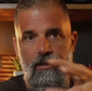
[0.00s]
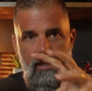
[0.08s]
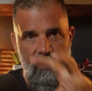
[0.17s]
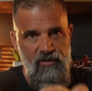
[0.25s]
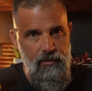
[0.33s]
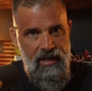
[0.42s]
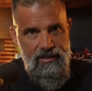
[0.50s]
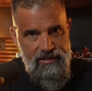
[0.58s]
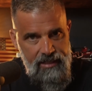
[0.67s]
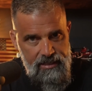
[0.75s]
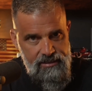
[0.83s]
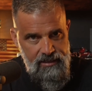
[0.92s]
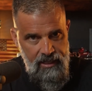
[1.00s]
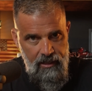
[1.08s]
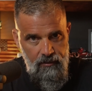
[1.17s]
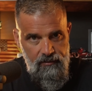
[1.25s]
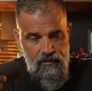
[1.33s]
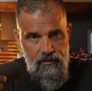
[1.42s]
that every bite does
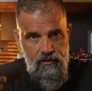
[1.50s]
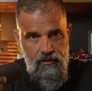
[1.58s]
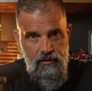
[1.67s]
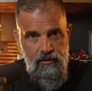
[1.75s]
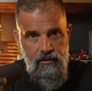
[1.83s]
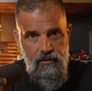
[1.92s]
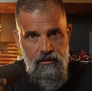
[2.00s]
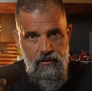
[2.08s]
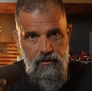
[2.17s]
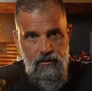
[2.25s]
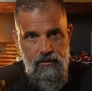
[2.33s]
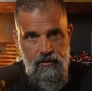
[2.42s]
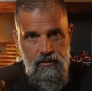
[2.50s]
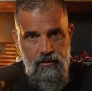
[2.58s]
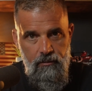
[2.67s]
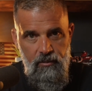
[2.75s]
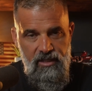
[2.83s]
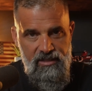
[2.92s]
count,
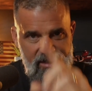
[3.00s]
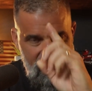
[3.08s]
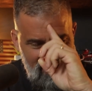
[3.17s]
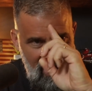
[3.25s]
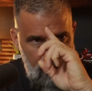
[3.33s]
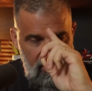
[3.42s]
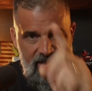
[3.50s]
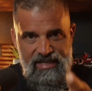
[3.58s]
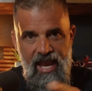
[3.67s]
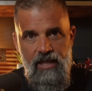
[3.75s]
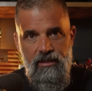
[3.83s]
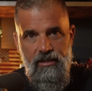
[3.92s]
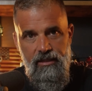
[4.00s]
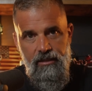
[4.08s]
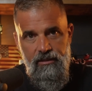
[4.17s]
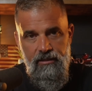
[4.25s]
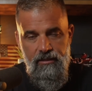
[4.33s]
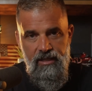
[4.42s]
because it's that mentality
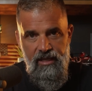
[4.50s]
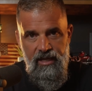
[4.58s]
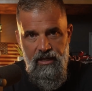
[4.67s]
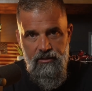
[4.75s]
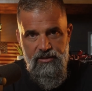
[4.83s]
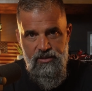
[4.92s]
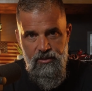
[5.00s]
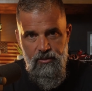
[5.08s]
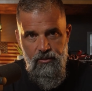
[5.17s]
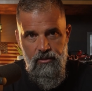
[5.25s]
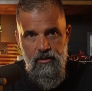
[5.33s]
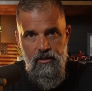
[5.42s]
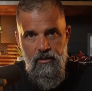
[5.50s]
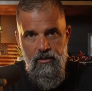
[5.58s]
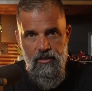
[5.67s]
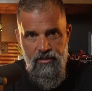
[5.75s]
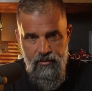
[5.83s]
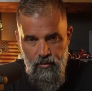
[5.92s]
that carries you
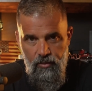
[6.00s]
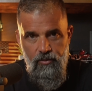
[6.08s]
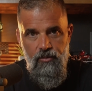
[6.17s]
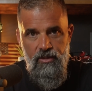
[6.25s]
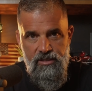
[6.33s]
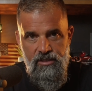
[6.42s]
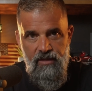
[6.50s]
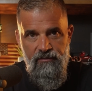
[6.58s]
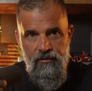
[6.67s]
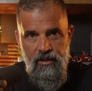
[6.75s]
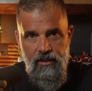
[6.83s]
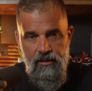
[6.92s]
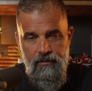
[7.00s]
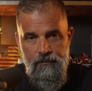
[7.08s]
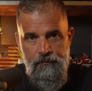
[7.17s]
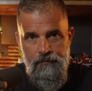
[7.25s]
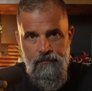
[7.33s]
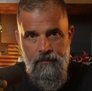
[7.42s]
through the suffering
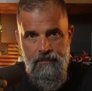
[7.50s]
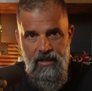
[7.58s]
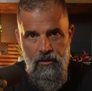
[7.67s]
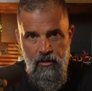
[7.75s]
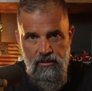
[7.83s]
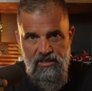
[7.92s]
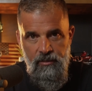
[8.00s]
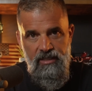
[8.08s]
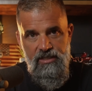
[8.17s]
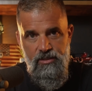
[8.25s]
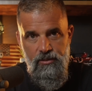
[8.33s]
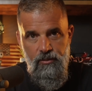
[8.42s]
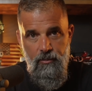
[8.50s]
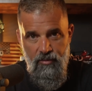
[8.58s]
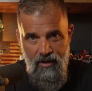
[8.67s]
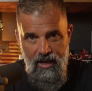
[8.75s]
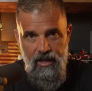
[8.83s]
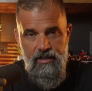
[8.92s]
and ultimately to the
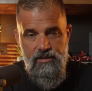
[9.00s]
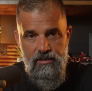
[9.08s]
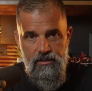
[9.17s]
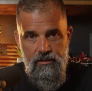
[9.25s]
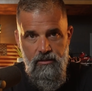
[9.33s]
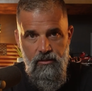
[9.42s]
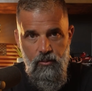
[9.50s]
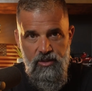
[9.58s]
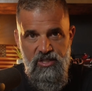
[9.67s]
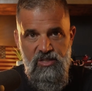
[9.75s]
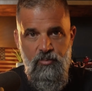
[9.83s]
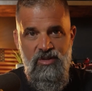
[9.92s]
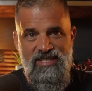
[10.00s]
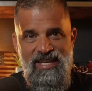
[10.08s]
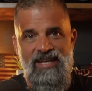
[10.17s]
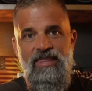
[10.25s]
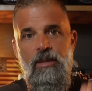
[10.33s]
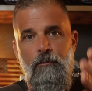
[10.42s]
prize, which is
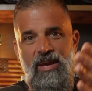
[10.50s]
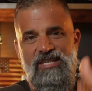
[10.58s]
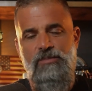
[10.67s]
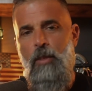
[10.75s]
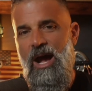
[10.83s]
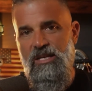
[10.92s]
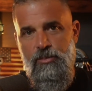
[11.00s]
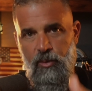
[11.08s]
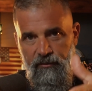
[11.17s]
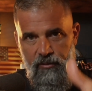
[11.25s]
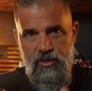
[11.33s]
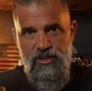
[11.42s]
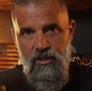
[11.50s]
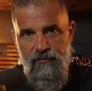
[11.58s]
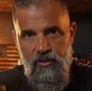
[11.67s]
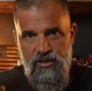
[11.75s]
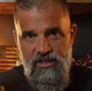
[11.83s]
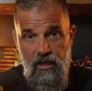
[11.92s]
presenting the best possible version of
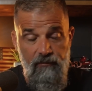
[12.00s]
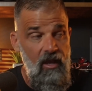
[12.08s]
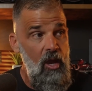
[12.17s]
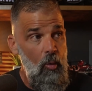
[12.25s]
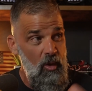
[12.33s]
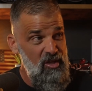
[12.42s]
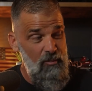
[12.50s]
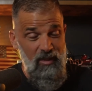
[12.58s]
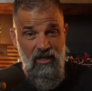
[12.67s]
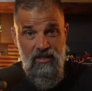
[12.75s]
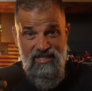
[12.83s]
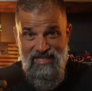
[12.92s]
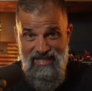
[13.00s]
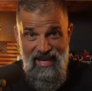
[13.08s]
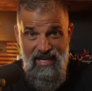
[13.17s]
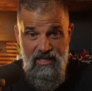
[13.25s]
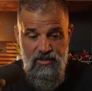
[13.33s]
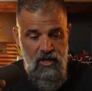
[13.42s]
yourself, whether it be on
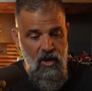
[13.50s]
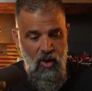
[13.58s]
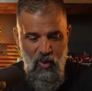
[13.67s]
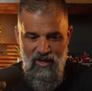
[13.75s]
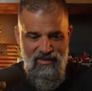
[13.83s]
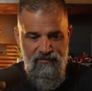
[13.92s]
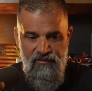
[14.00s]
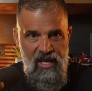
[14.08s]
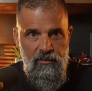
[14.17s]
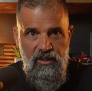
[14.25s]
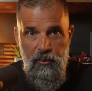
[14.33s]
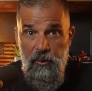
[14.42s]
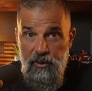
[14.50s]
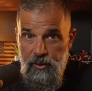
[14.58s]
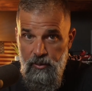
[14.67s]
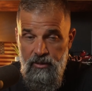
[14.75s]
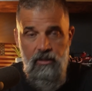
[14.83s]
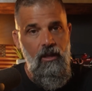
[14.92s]
stage or at the family
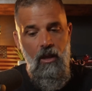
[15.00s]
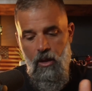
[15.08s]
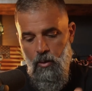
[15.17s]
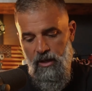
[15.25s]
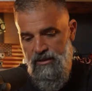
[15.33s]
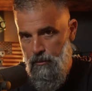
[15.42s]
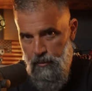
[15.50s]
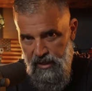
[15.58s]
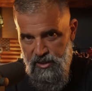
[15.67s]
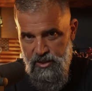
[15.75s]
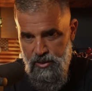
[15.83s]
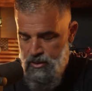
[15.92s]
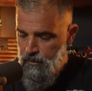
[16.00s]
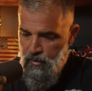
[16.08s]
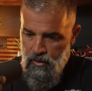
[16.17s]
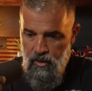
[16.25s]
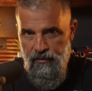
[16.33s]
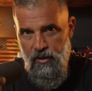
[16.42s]
reunion or at the beach trip
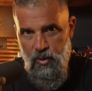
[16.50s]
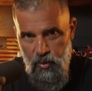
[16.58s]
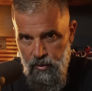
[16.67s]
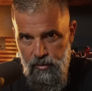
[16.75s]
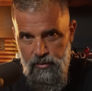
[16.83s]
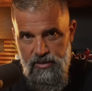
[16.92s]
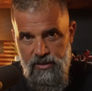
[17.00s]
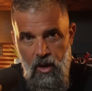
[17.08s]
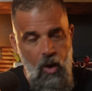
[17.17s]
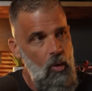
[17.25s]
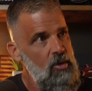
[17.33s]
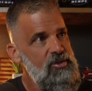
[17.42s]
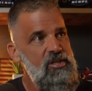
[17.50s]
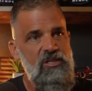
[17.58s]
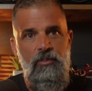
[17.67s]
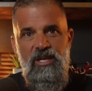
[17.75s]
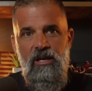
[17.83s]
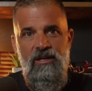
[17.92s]
or on the cruise, or just
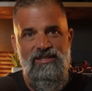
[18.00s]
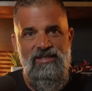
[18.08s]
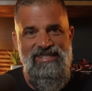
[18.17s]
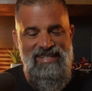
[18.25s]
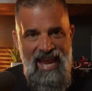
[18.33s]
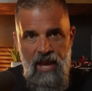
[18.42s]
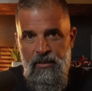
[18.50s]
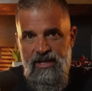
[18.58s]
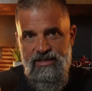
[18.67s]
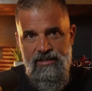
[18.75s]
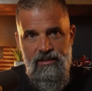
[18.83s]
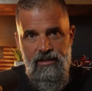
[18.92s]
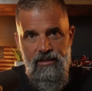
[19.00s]
because, damn it,